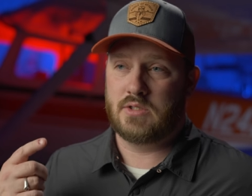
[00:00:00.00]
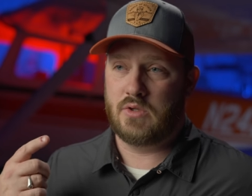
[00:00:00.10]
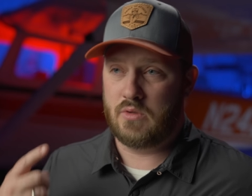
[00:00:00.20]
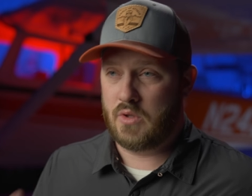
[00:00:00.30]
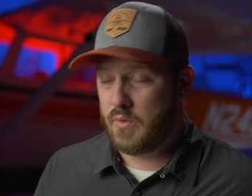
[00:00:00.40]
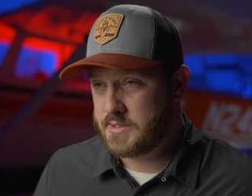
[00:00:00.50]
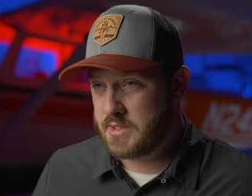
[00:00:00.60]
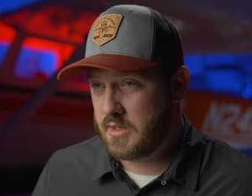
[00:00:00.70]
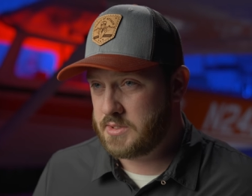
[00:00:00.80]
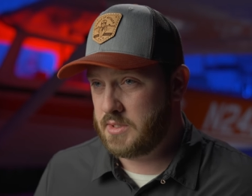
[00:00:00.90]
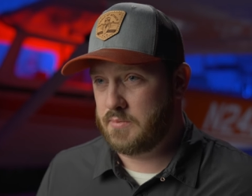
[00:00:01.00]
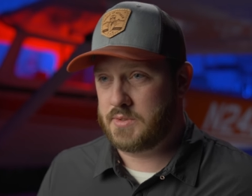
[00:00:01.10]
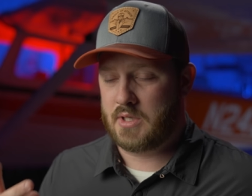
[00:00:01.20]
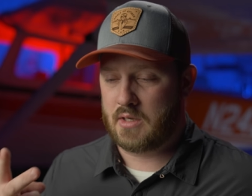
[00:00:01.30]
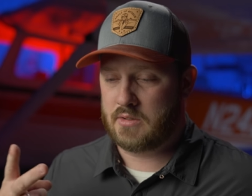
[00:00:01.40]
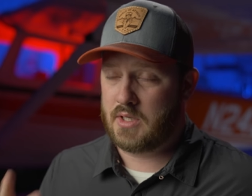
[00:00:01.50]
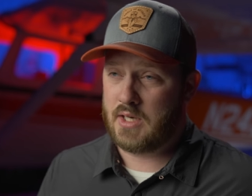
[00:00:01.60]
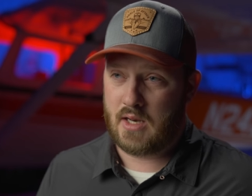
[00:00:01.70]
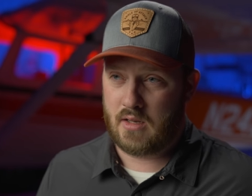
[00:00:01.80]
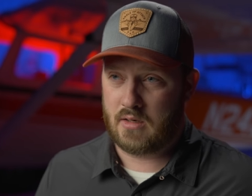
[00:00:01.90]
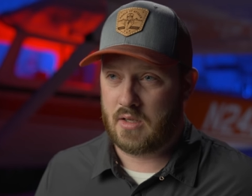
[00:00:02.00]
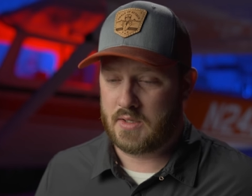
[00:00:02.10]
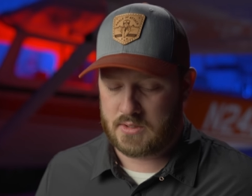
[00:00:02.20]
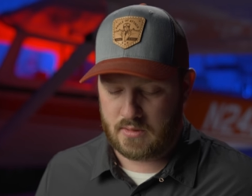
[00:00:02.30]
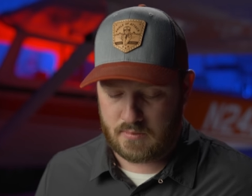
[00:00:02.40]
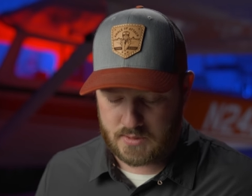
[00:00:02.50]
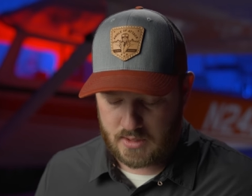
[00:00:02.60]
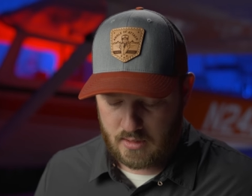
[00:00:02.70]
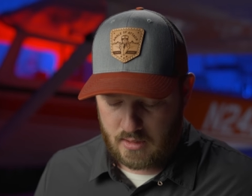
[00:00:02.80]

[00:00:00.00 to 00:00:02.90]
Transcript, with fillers: to US Customs, talk to Canadian Customs.